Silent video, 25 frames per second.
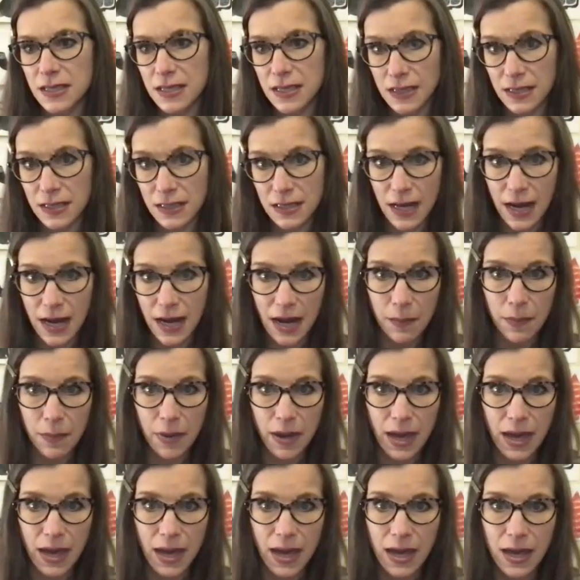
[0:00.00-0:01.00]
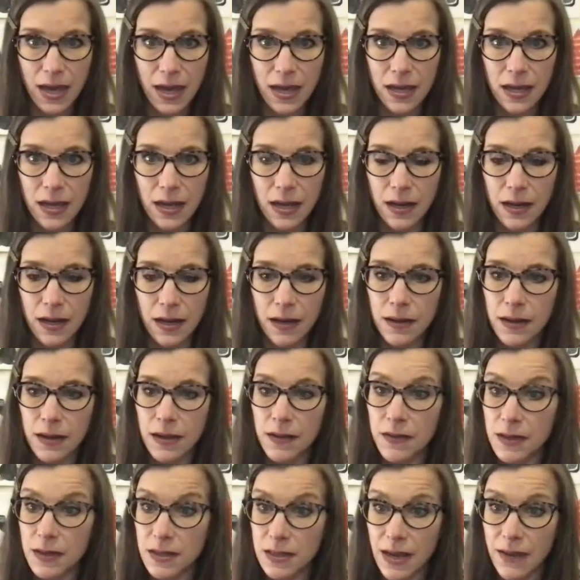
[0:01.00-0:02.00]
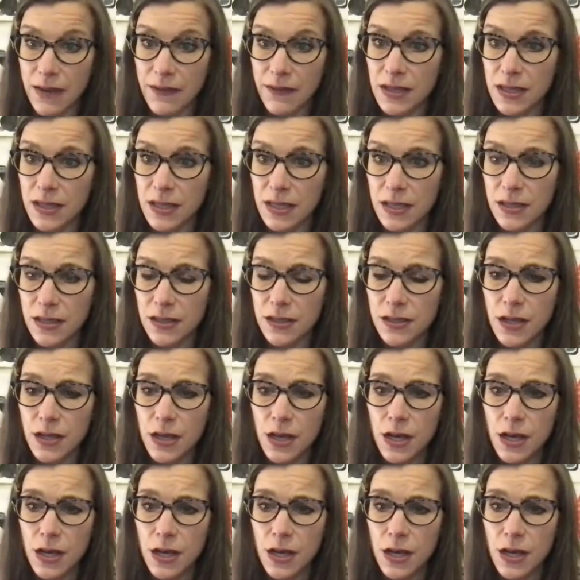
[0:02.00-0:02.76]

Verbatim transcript: in Taipei uh, in the 70s.